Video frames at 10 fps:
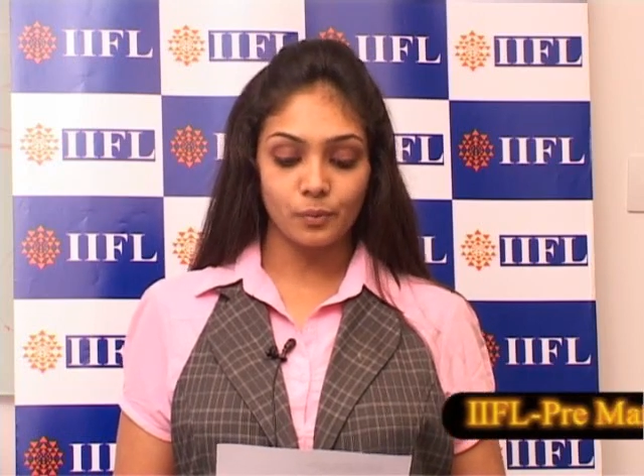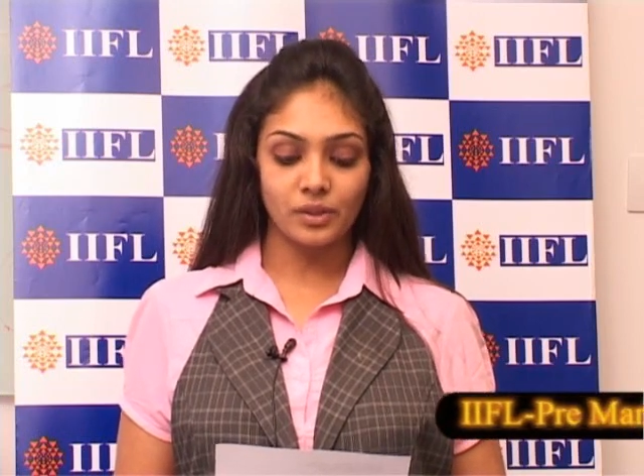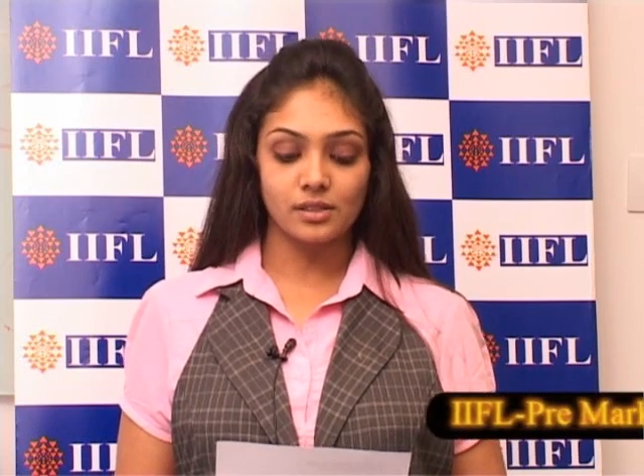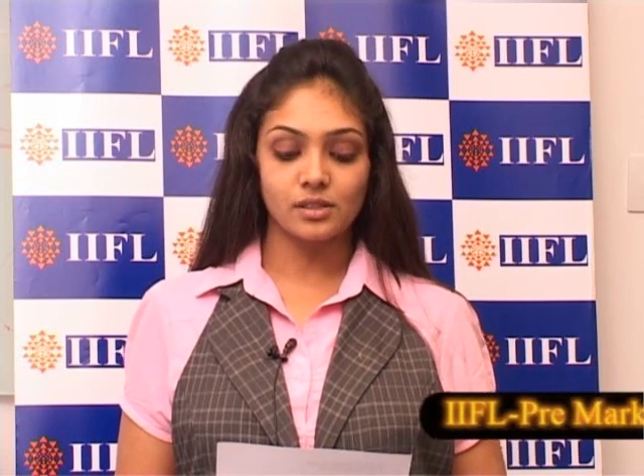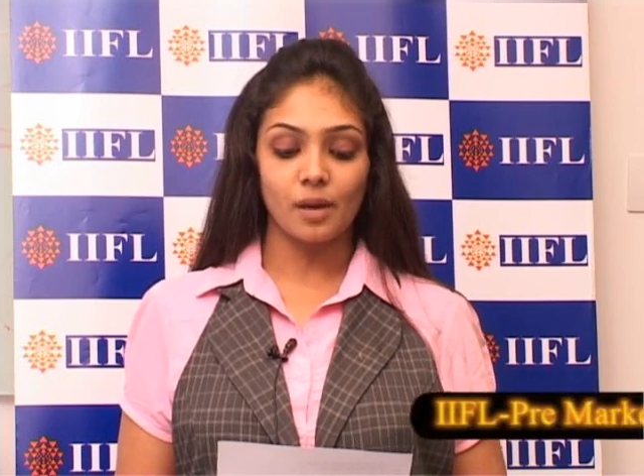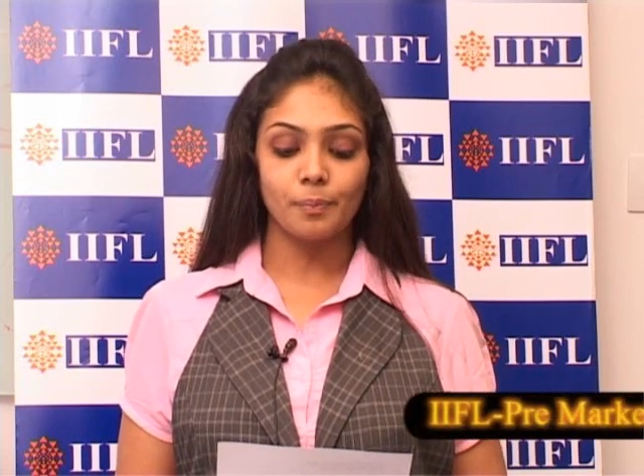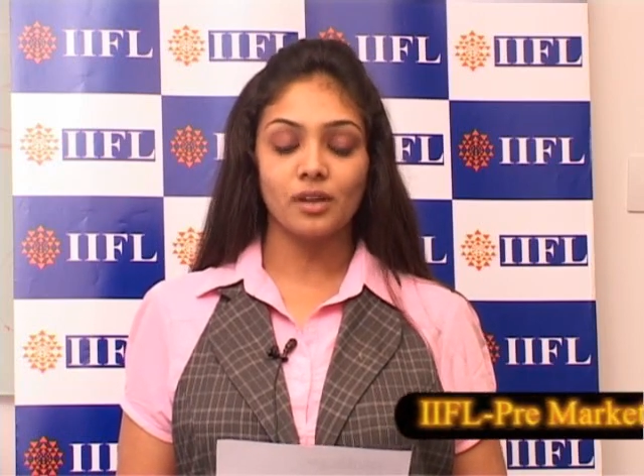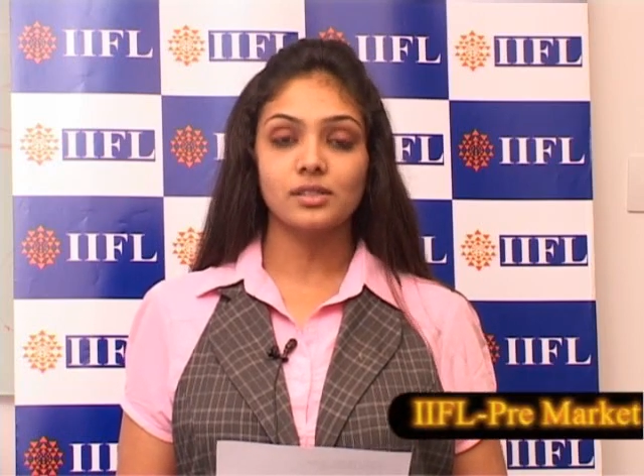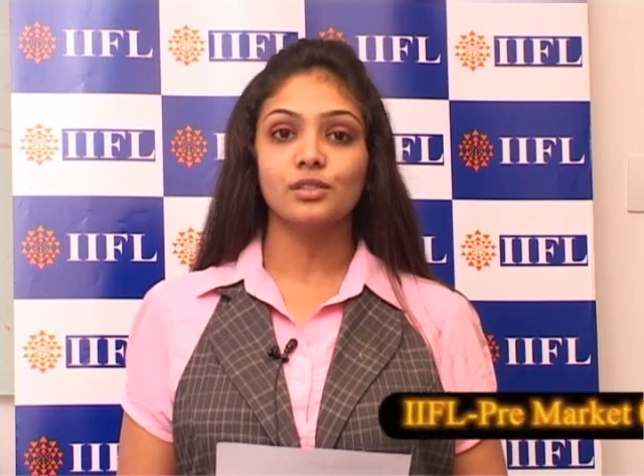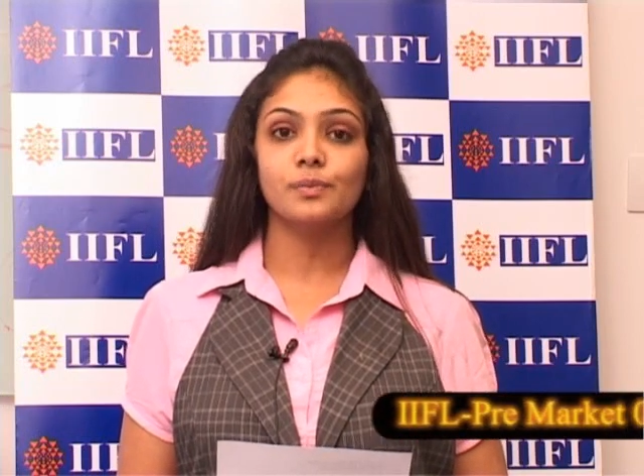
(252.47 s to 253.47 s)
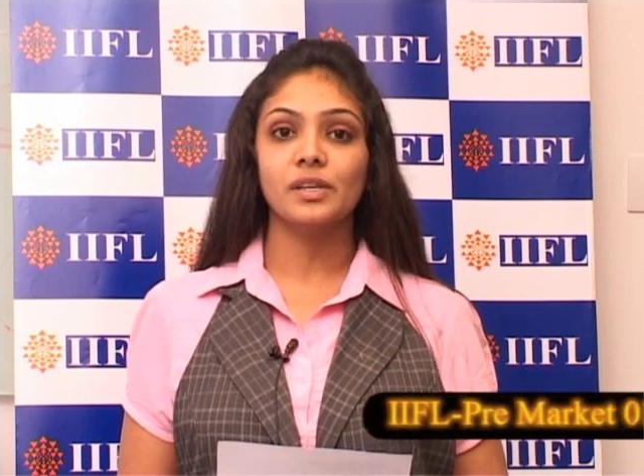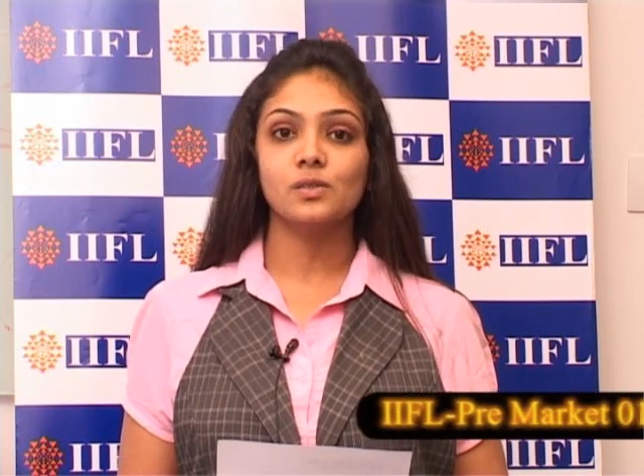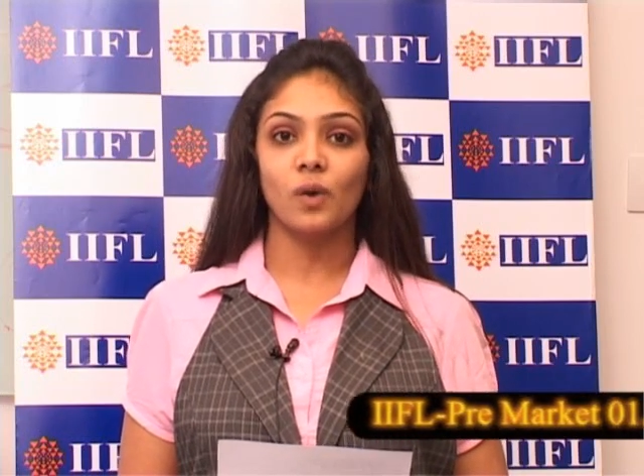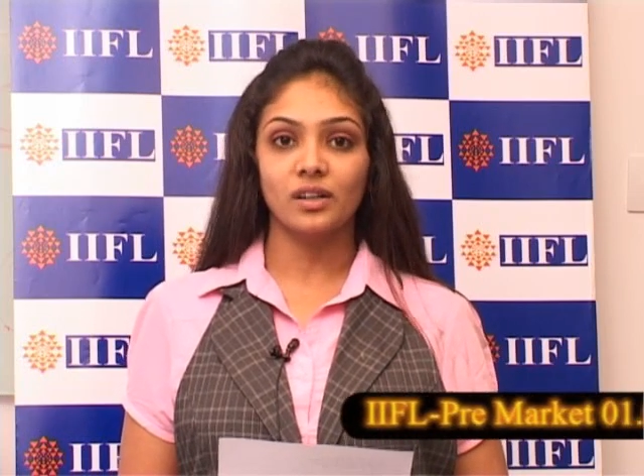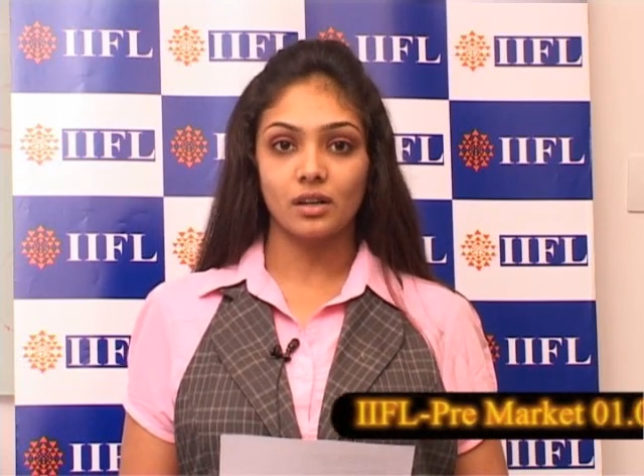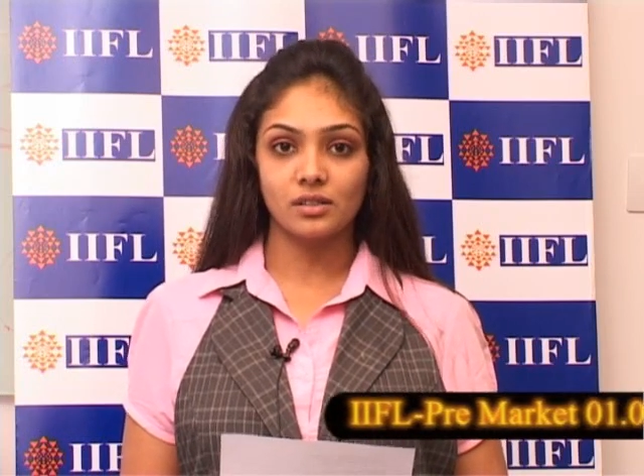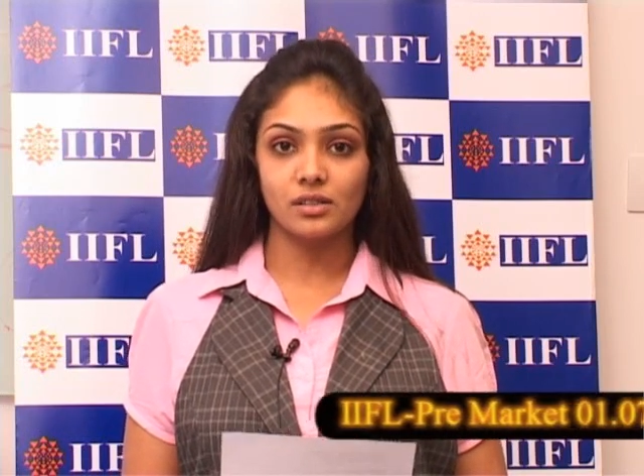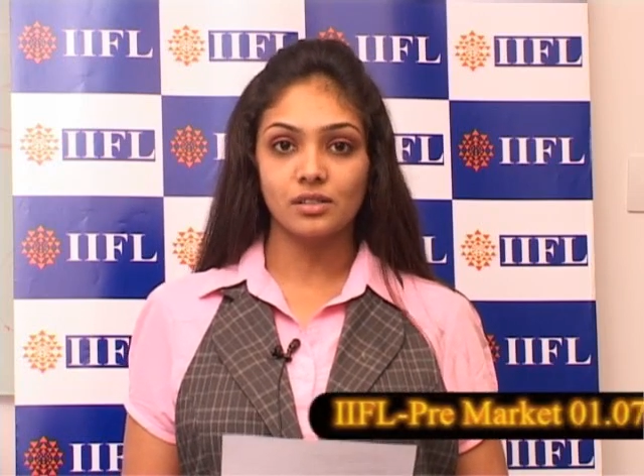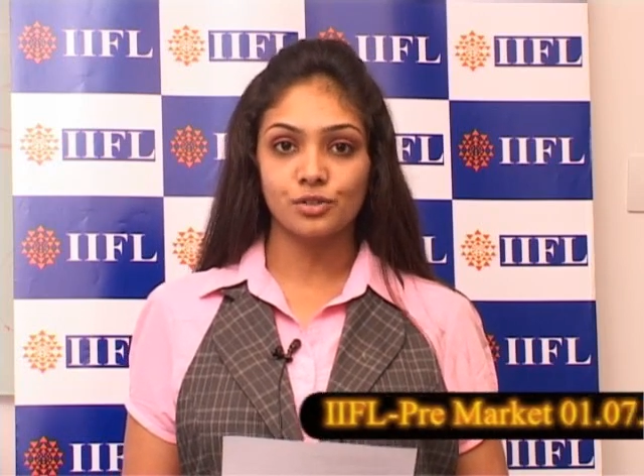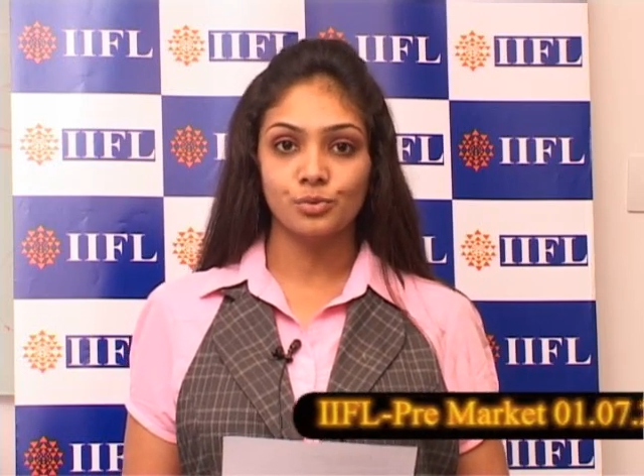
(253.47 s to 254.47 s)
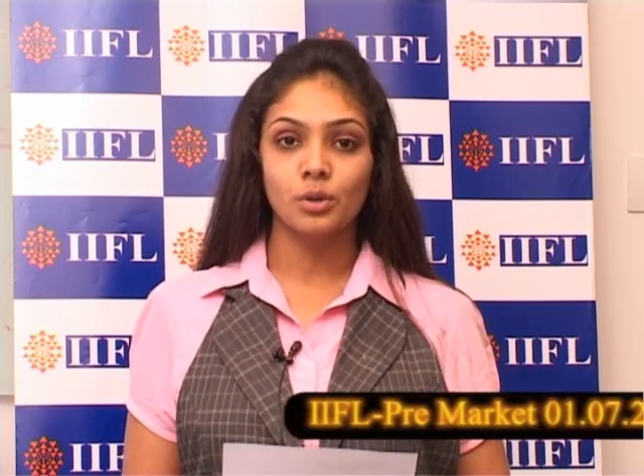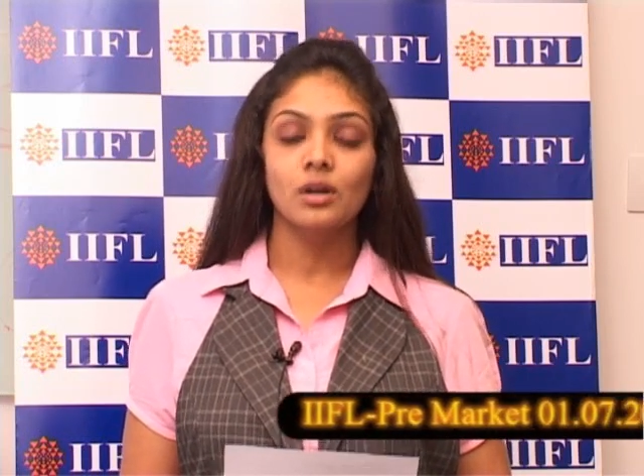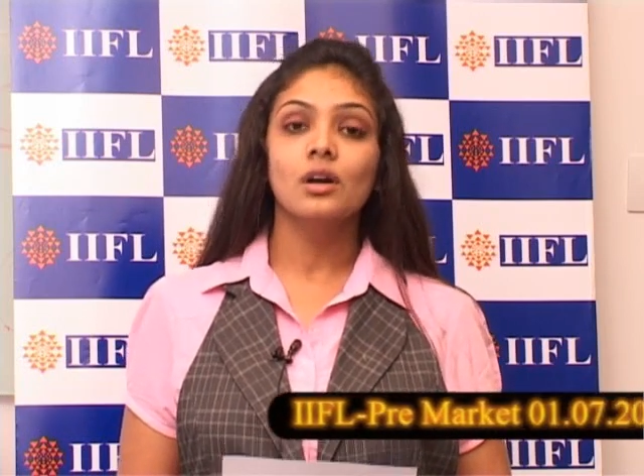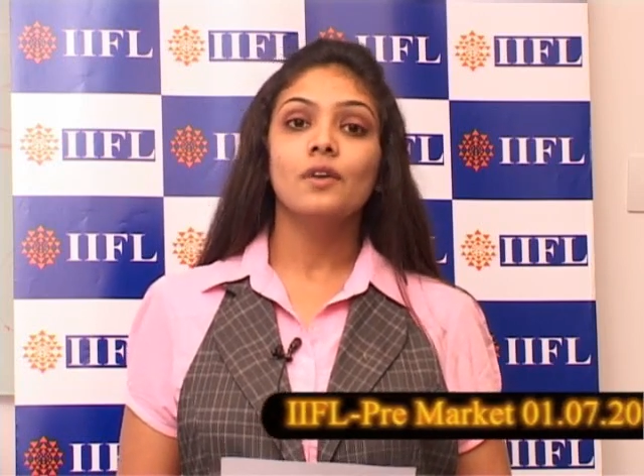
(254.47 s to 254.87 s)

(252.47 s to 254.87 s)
with a stop loss at Rs 102